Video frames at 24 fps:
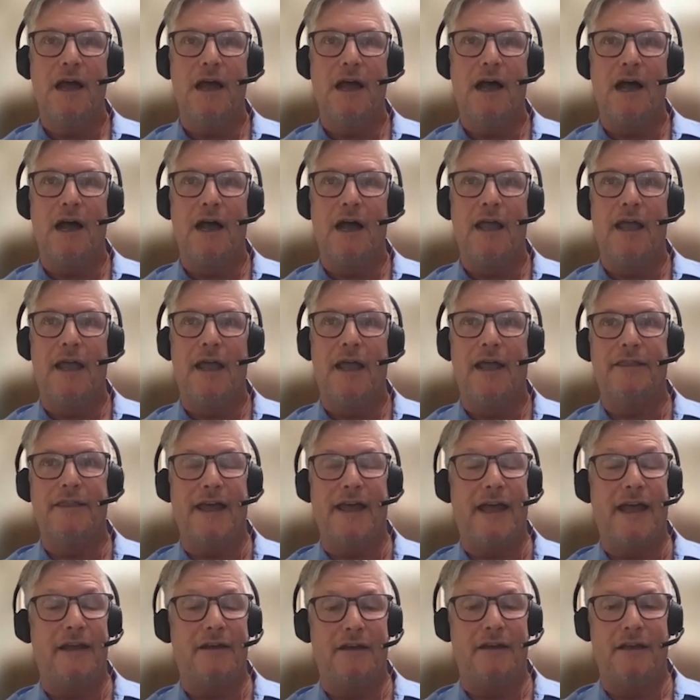and
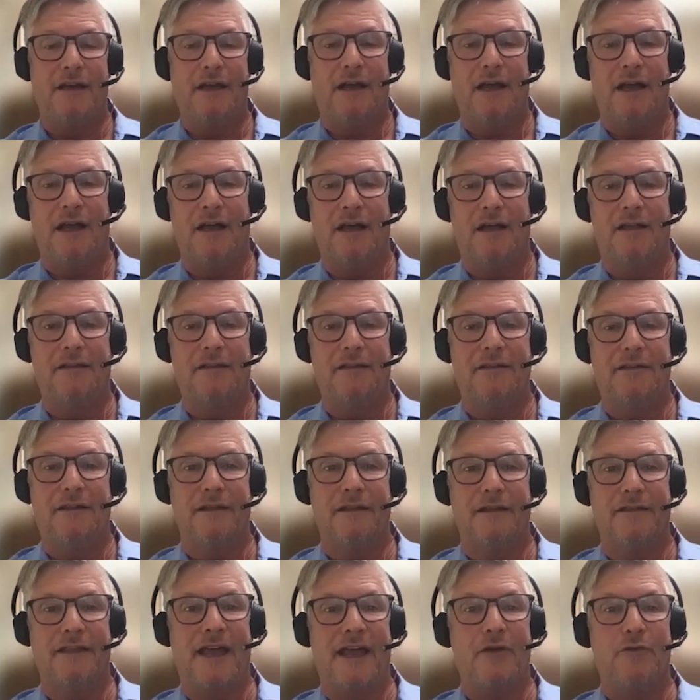that
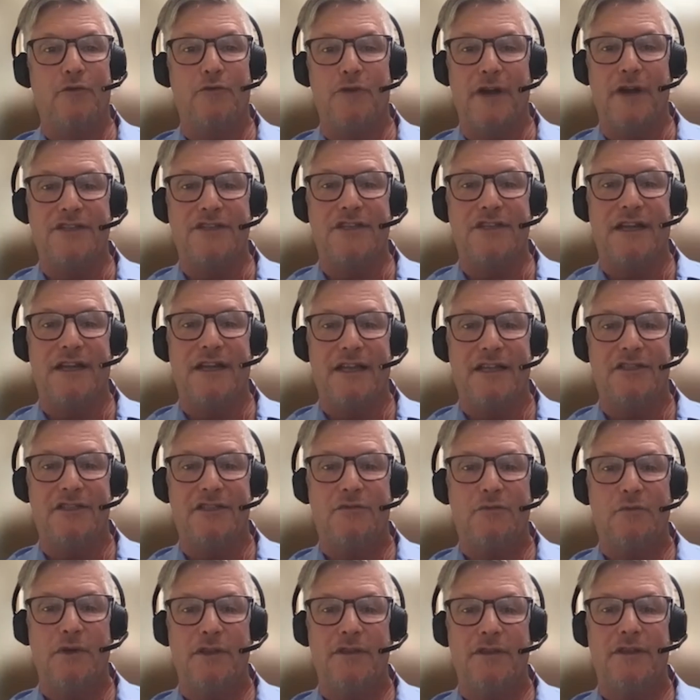
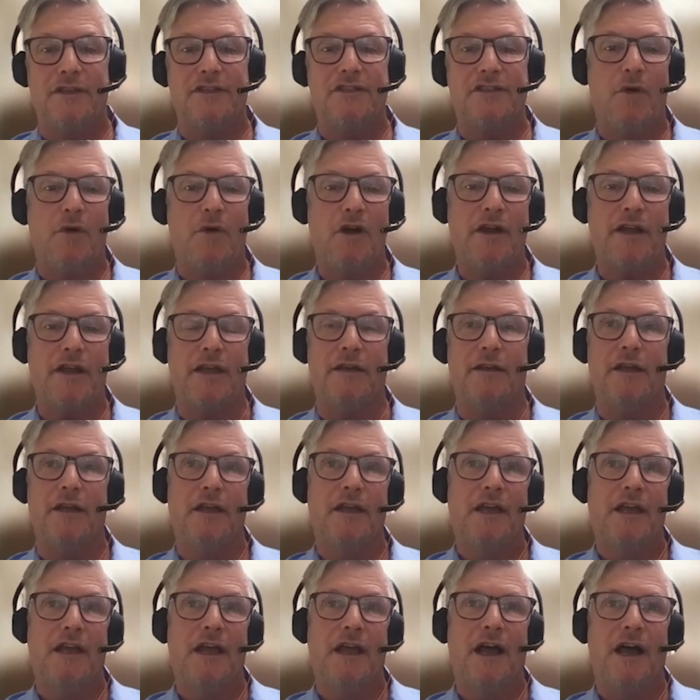resonates with this market.
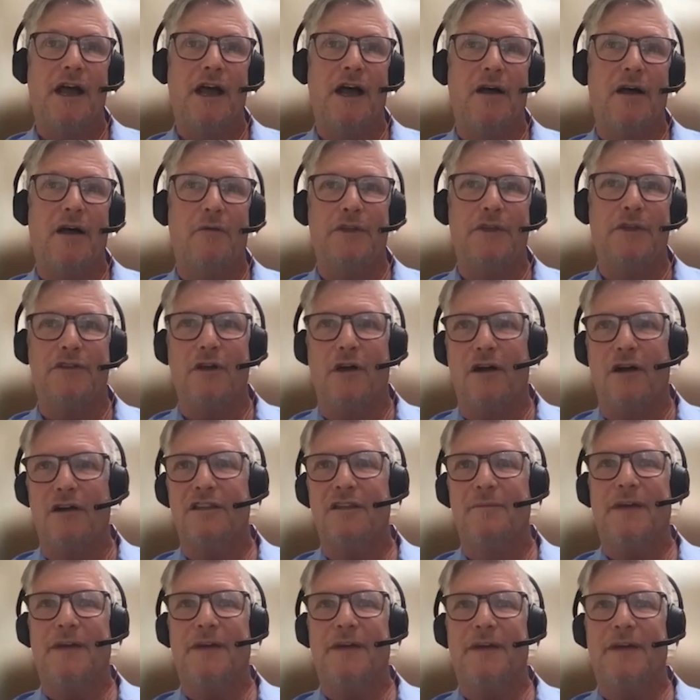We talked
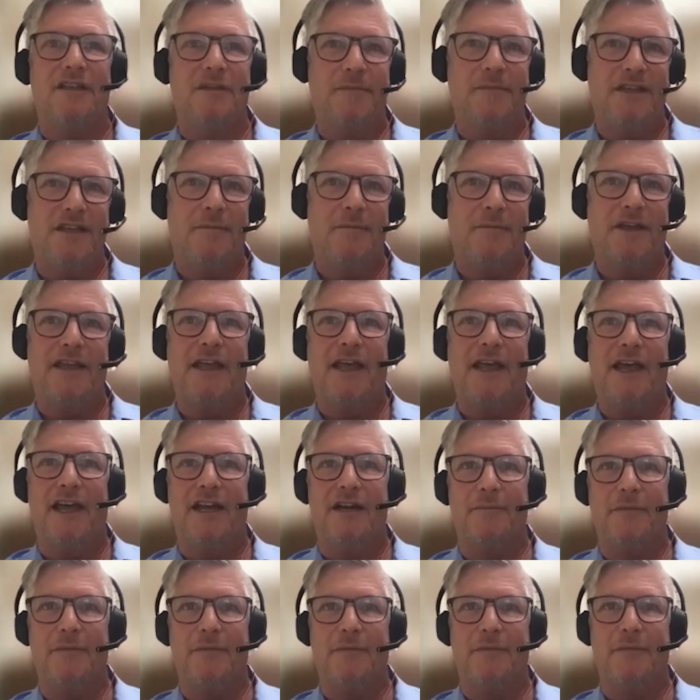about TPM
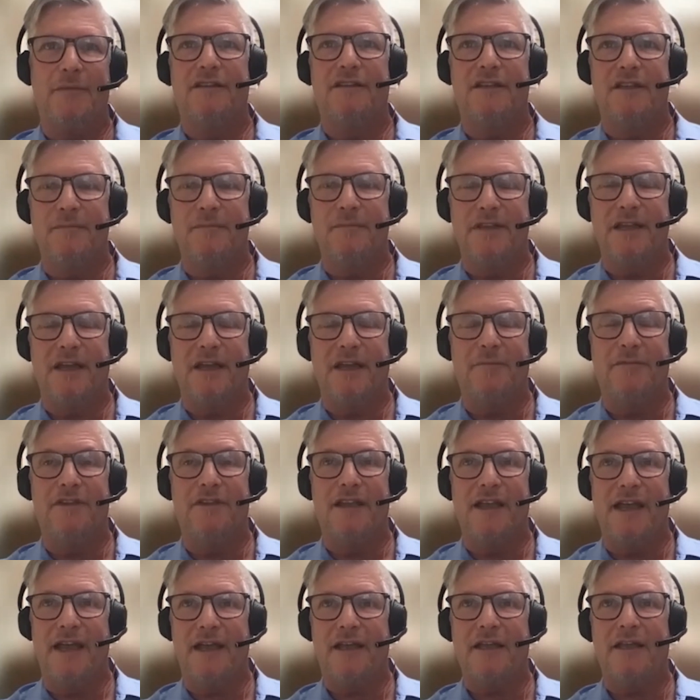Academy and TPM
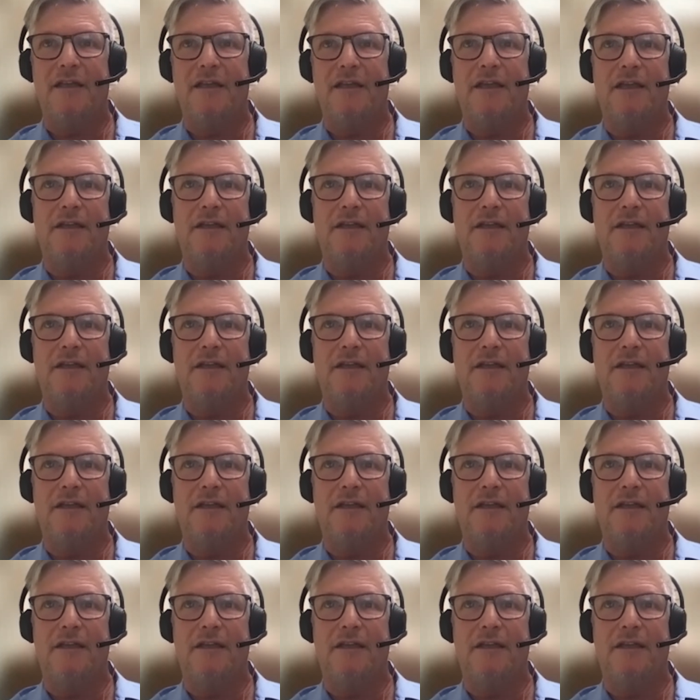Tech